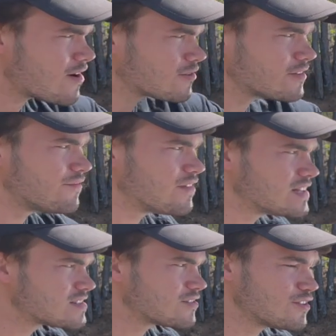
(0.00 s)
are the
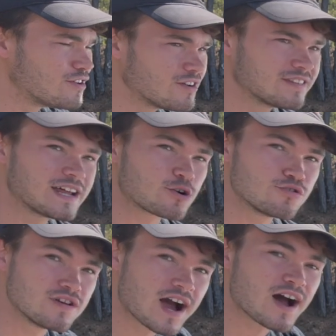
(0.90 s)
vents on the hood that are
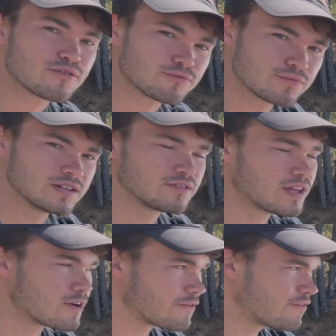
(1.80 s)
not real.
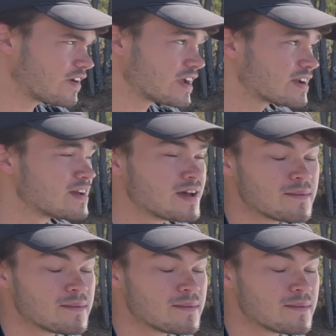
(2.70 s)
They are fake.